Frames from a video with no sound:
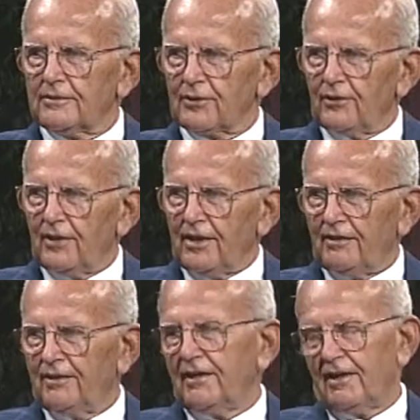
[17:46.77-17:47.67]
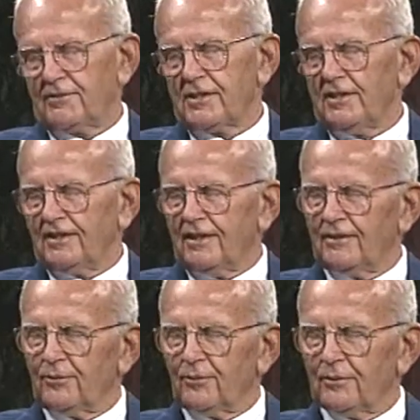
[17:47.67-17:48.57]
So I've seen a lot
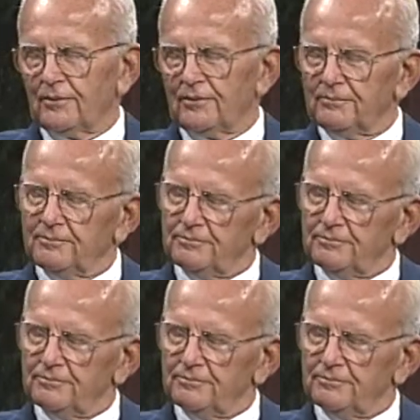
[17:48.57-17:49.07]
of the world.